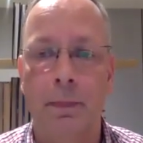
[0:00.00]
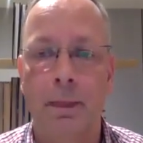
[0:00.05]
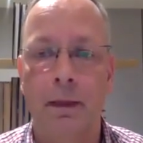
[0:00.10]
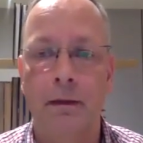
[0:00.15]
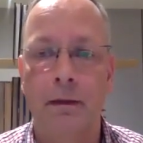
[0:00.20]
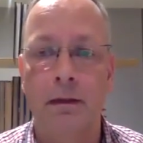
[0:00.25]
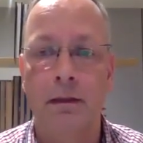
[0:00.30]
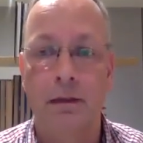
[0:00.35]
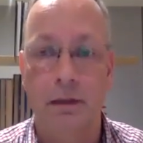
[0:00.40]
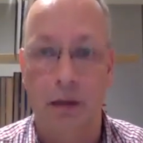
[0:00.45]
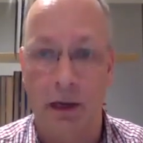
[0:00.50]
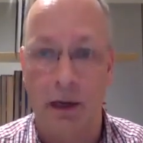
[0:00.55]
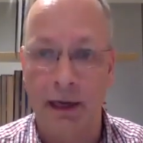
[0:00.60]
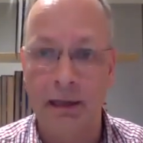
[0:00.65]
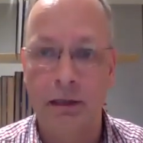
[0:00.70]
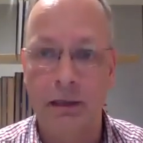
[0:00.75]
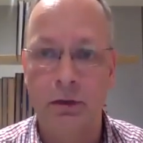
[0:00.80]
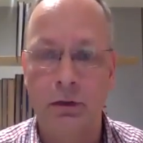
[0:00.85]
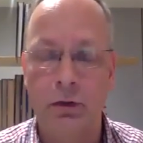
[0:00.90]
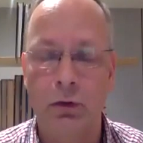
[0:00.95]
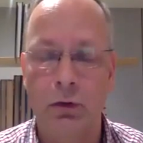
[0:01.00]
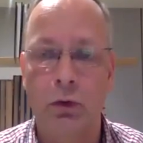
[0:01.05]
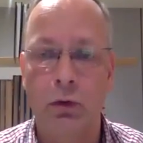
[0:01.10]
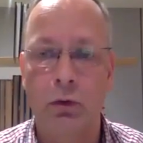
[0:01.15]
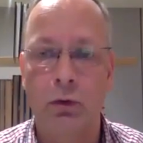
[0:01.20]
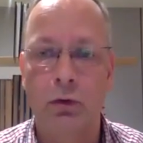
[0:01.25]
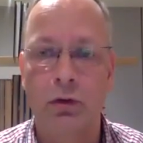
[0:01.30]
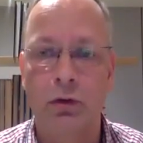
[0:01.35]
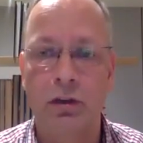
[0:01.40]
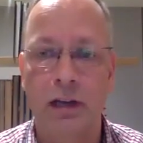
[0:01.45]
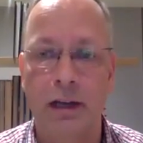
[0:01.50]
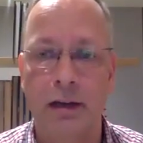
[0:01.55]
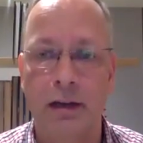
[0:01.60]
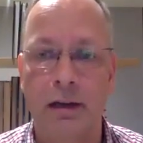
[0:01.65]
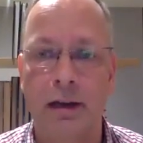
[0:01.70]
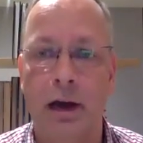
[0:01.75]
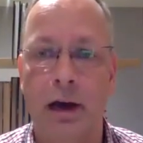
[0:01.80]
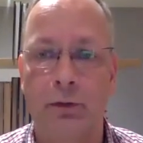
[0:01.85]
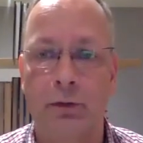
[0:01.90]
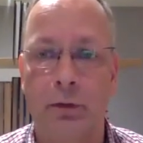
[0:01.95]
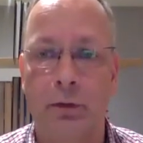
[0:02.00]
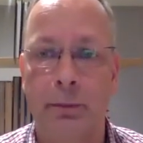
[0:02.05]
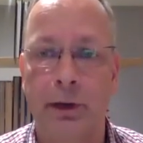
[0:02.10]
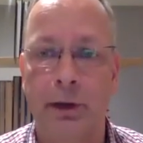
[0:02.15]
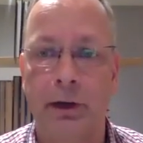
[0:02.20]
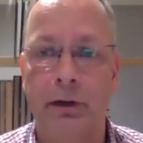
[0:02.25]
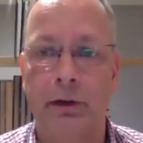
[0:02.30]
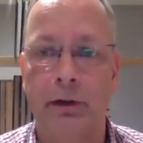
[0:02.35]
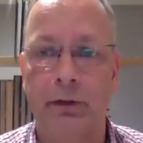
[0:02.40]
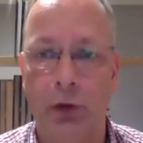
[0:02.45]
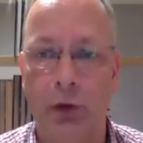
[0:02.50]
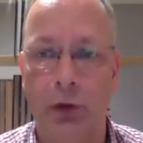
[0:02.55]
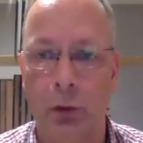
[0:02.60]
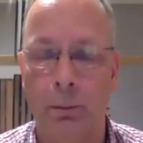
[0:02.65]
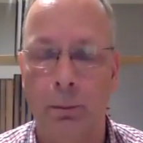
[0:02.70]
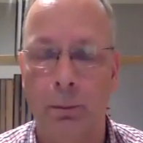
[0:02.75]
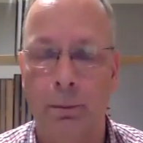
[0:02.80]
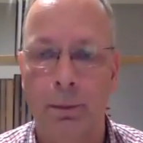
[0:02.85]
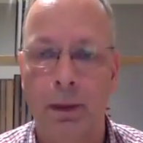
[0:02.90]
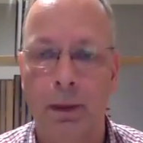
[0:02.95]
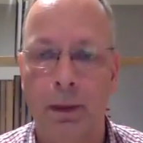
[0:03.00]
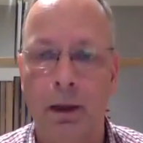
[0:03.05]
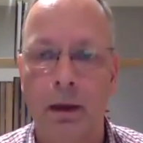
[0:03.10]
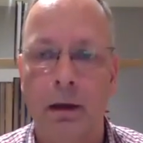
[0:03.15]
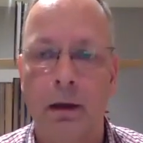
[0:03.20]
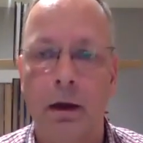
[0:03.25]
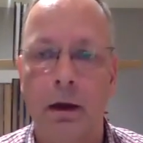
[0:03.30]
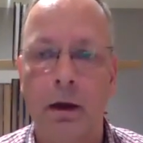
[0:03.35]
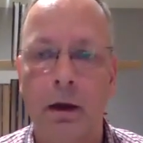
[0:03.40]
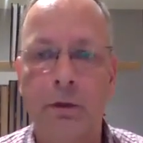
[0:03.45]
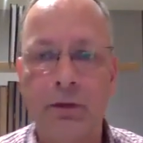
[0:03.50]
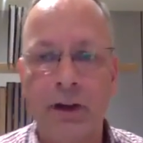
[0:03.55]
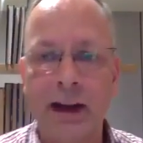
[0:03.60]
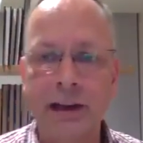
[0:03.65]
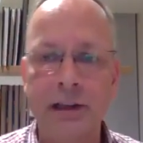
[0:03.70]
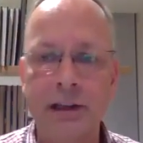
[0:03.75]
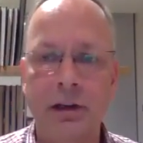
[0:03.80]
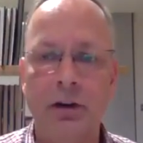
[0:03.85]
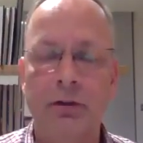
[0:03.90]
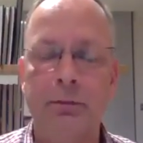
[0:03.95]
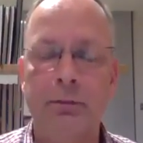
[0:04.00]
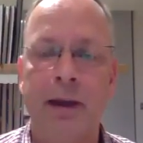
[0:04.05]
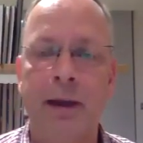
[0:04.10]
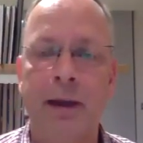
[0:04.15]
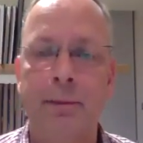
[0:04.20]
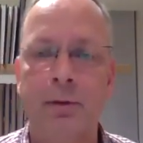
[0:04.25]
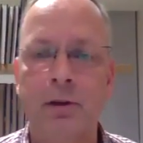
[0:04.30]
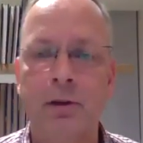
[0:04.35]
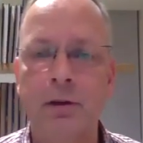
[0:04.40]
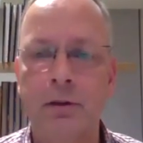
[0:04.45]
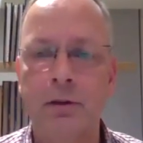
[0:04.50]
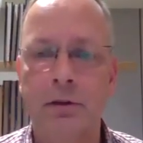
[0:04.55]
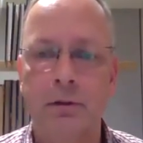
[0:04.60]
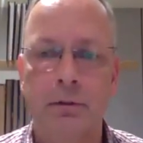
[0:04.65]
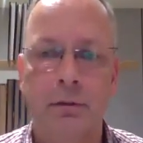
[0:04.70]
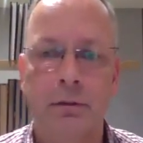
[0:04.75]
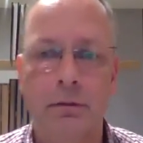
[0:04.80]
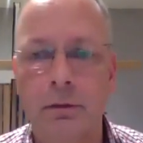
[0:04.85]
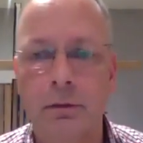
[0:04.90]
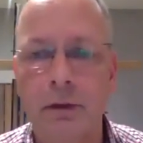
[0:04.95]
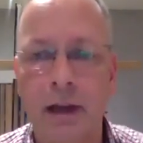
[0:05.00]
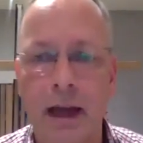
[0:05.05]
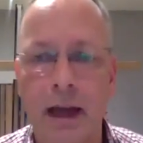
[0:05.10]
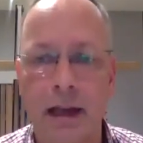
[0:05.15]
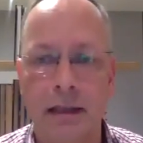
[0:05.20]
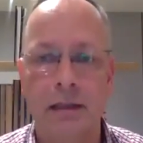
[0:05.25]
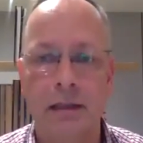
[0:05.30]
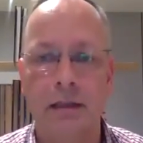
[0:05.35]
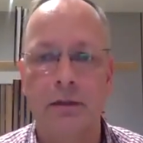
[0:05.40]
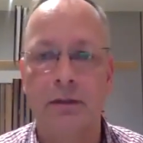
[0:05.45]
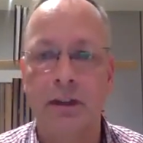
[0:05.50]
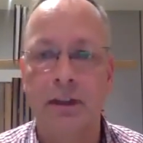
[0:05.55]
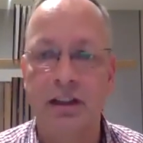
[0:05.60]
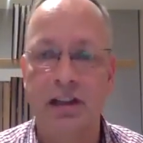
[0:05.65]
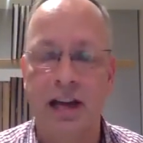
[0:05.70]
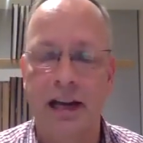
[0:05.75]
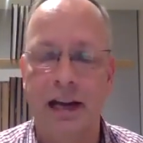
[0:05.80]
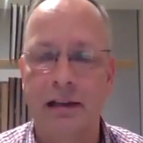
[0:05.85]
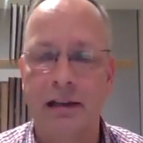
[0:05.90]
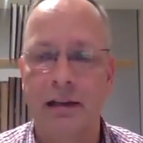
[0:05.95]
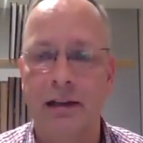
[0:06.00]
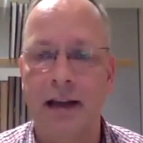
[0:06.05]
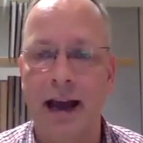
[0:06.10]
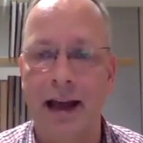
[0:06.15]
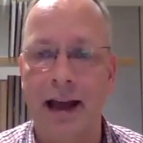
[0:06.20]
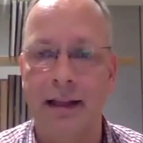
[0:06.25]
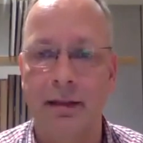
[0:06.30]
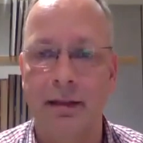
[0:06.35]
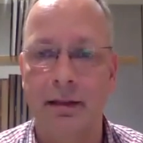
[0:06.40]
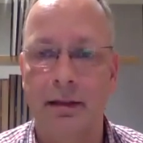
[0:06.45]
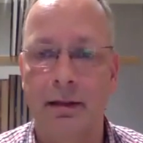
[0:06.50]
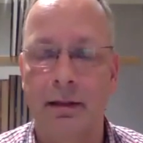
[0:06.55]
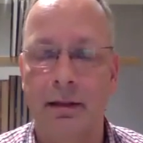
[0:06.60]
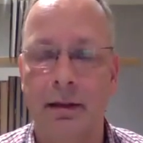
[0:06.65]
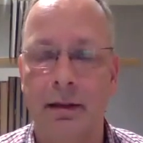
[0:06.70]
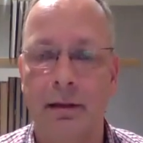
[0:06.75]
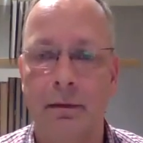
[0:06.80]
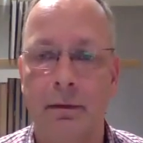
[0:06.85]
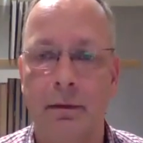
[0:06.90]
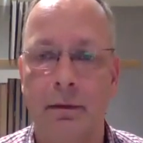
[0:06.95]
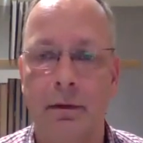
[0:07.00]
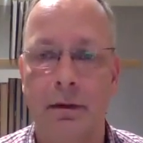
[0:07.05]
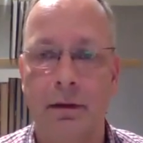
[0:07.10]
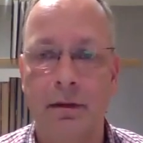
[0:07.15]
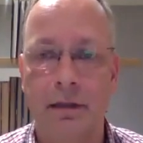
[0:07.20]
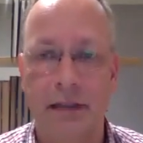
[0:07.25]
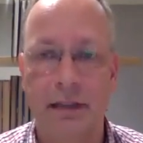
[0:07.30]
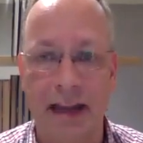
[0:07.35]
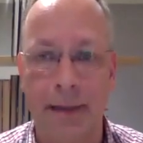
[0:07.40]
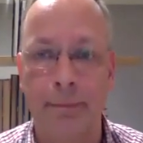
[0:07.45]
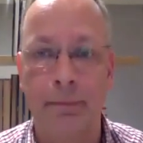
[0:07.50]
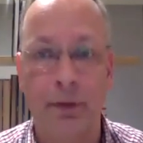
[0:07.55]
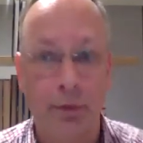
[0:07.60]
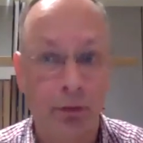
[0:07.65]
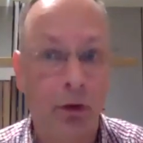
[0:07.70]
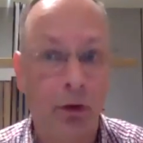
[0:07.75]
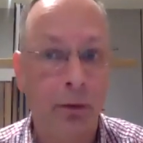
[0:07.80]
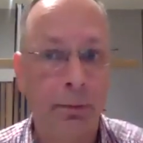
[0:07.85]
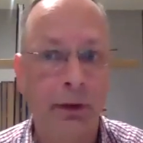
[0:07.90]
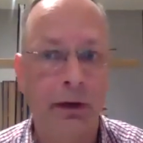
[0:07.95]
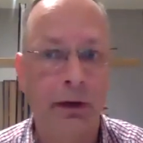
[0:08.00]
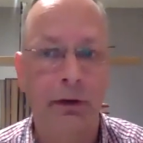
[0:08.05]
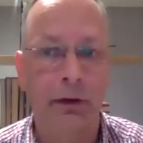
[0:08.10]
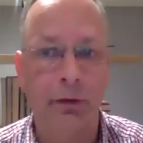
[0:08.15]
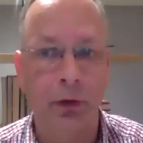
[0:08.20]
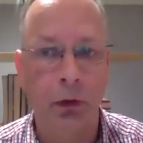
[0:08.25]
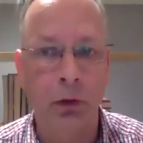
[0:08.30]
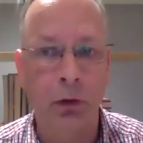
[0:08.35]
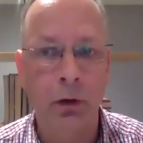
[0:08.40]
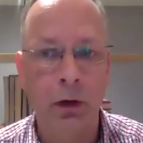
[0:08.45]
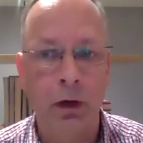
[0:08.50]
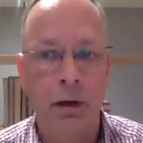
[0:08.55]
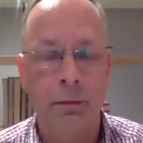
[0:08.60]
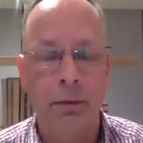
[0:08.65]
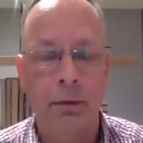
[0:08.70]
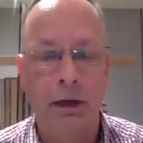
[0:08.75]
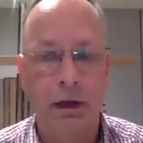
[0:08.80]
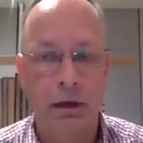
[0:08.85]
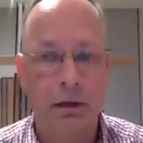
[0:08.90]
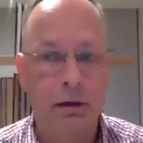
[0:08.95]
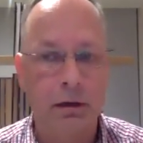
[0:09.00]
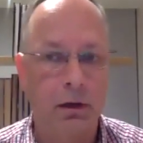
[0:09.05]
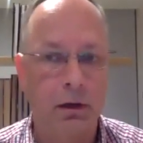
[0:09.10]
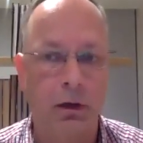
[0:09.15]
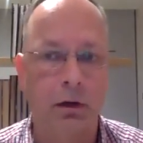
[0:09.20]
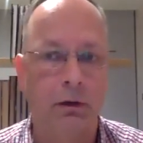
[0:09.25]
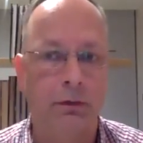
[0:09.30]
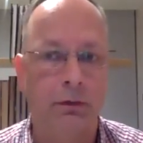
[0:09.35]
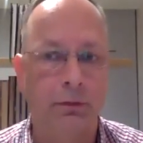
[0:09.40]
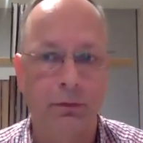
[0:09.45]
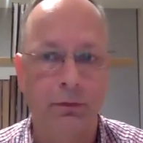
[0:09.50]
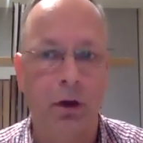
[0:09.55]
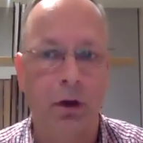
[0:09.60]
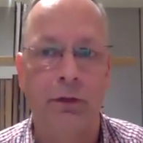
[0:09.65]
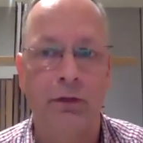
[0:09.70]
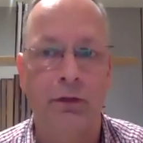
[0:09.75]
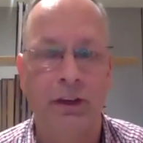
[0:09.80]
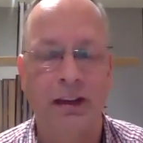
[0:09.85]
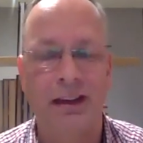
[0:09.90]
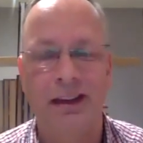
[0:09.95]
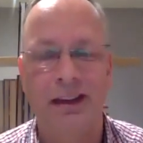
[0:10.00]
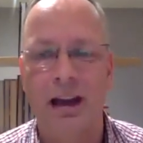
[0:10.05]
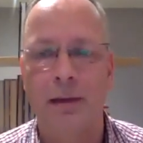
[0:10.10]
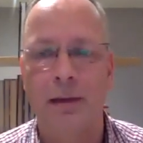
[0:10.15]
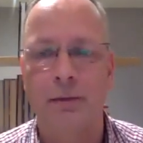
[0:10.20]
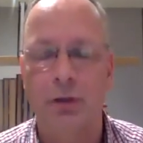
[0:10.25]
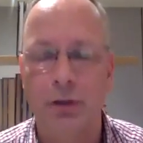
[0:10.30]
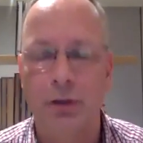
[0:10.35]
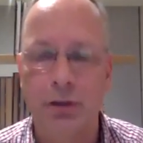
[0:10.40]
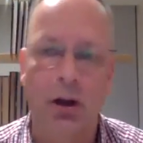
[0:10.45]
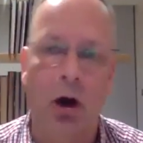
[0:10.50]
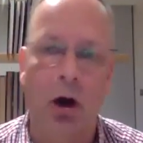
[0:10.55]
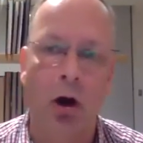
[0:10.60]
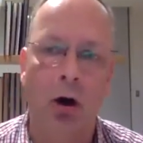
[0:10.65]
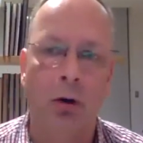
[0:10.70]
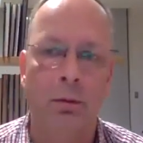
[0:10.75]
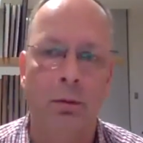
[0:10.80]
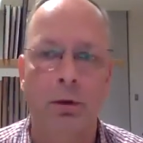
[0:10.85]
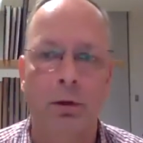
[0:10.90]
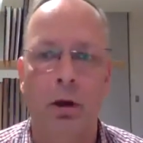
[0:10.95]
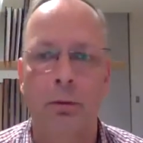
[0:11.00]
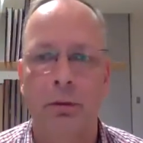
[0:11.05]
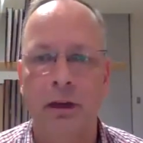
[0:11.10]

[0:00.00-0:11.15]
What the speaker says: decide to send it out for peer review. A fraction of papers gets rejected at the step before peer review because of not fitting the aims and scope, not